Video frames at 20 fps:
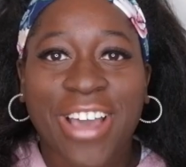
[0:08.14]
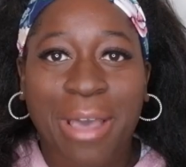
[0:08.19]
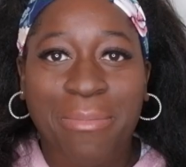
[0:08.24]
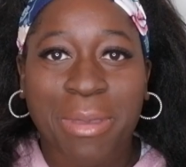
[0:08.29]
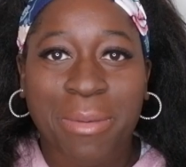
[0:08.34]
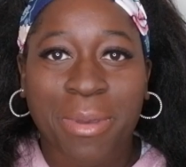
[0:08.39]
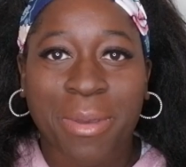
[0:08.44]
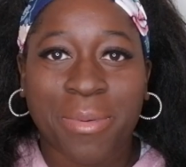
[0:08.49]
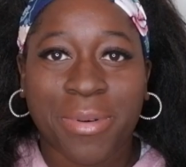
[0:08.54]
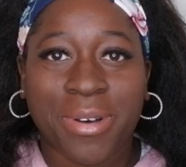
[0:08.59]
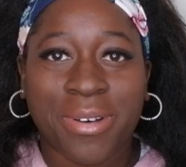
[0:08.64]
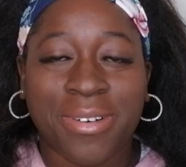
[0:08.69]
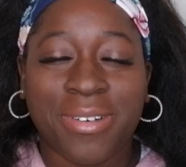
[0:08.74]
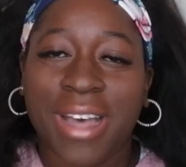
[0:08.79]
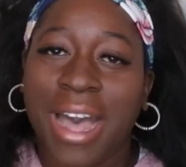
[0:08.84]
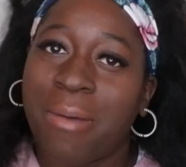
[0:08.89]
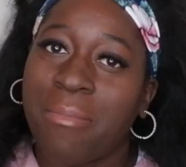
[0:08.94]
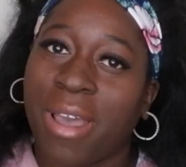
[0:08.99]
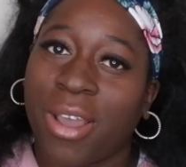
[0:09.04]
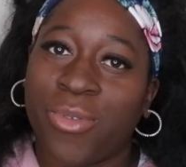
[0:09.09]
Hobby
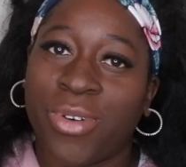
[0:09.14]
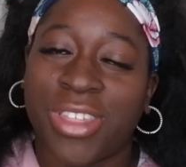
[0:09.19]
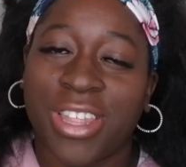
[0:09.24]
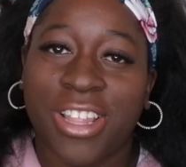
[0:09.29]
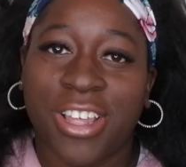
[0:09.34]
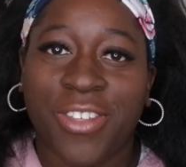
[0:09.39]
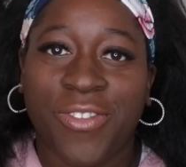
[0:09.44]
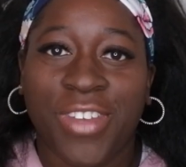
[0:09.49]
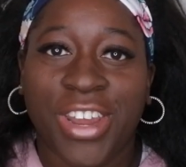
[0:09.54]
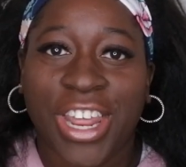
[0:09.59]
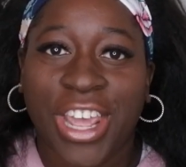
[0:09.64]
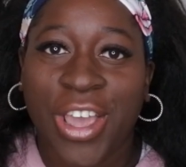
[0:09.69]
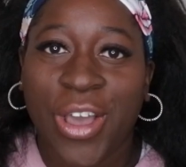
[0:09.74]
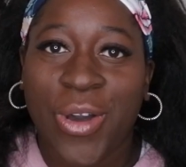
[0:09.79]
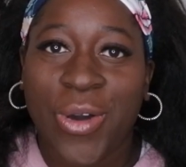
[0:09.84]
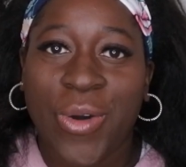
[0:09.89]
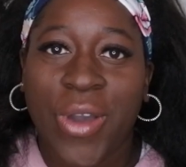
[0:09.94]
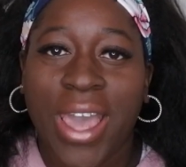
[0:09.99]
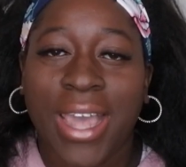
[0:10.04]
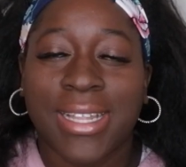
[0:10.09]
people, I'm back with another
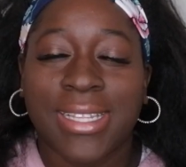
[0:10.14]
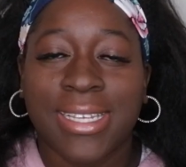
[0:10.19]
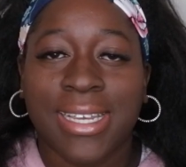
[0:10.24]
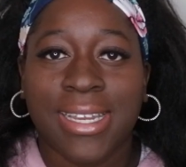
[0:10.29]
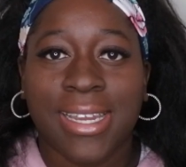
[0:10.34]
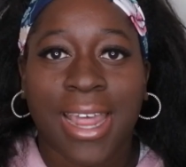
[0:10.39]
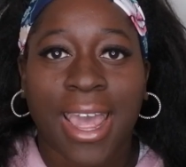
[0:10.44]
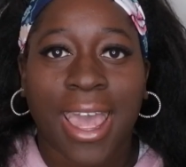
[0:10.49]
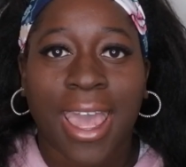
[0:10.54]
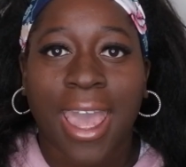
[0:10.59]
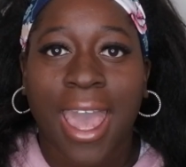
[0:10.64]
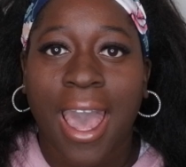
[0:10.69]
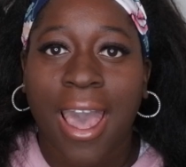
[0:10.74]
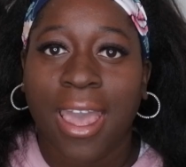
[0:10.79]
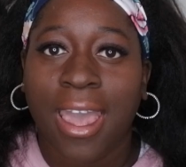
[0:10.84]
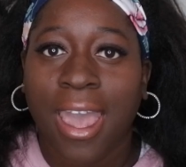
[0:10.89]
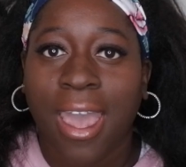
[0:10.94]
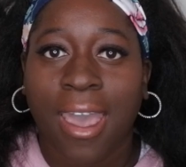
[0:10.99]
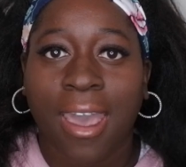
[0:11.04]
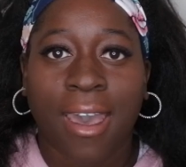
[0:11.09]
video, and today
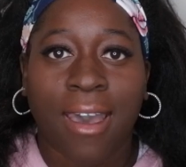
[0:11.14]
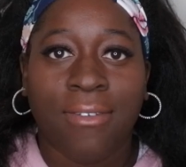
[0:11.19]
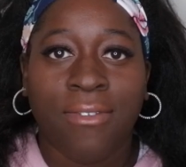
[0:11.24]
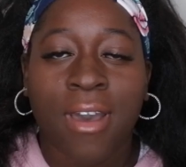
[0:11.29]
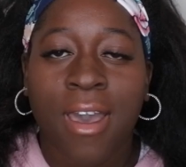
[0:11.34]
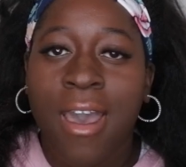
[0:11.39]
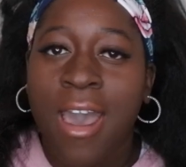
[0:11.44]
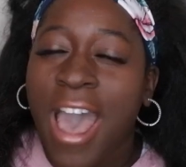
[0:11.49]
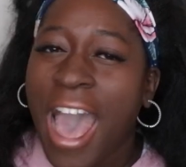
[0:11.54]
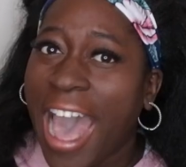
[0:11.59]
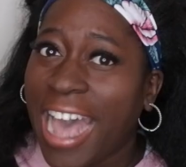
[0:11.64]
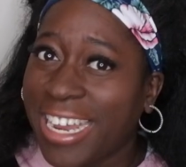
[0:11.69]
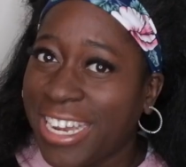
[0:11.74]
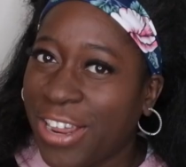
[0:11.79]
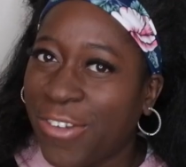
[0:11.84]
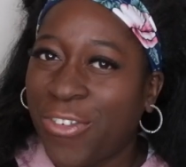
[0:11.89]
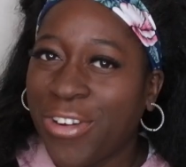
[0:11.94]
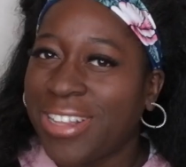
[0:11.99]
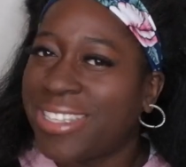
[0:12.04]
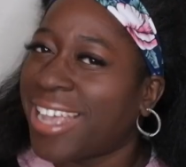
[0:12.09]
I have a
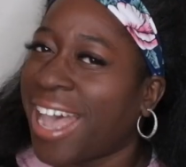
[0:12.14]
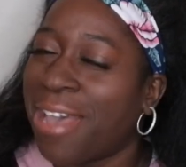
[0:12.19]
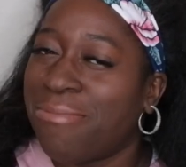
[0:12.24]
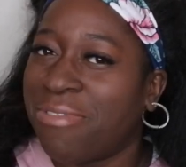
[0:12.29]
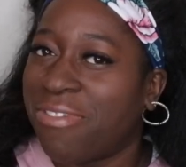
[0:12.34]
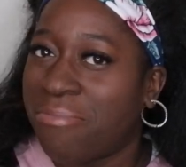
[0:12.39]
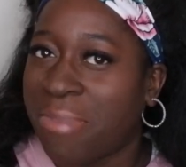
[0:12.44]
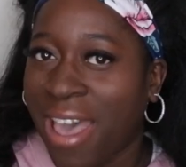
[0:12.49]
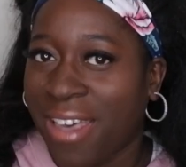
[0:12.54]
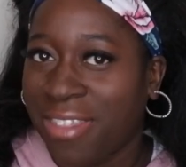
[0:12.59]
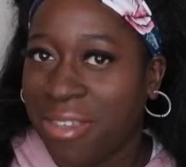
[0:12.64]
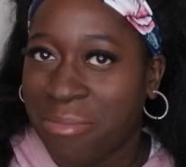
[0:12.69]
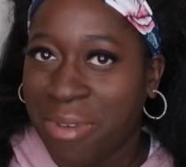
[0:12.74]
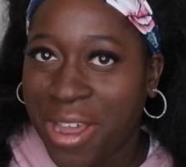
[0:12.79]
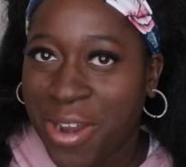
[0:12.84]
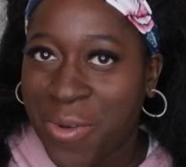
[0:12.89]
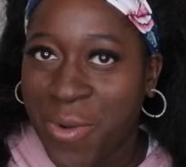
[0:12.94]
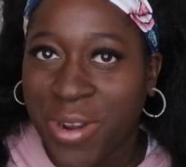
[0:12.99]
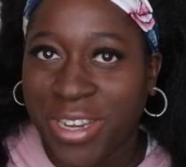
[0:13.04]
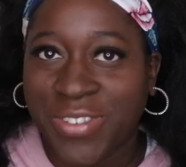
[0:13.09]
different type of Bath and
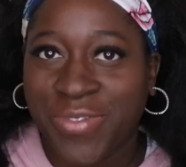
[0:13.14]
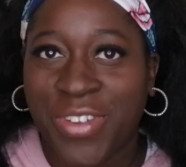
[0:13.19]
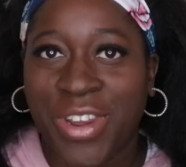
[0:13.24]
Body Works